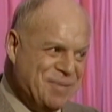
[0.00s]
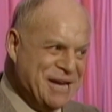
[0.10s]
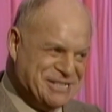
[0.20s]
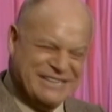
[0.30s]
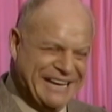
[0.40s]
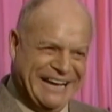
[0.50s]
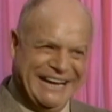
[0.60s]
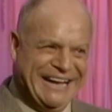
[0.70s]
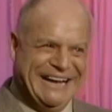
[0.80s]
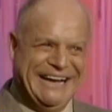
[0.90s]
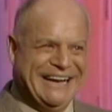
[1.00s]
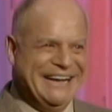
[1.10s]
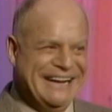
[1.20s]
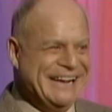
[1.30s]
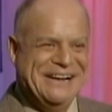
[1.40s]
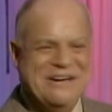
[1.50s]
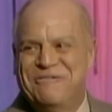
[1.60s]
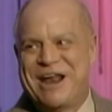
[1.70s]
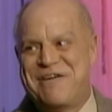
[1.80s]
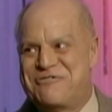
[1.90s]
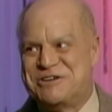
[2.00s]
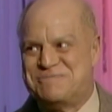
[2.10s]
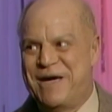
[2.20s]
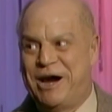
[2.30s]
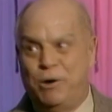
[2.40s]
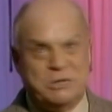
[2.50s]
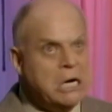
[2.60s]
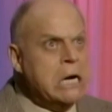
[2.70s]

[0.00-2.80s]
pace. When I first met her, it was...